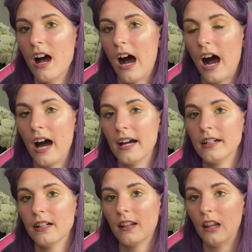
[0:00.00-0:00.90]

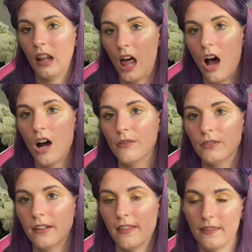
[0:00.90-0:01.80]
I
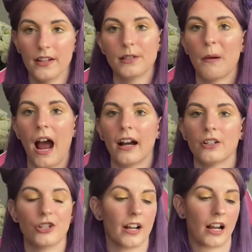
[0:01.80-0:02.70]
love this
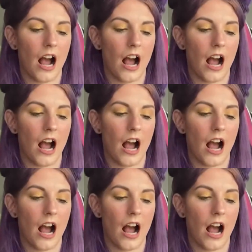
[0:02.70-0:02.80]
packaging.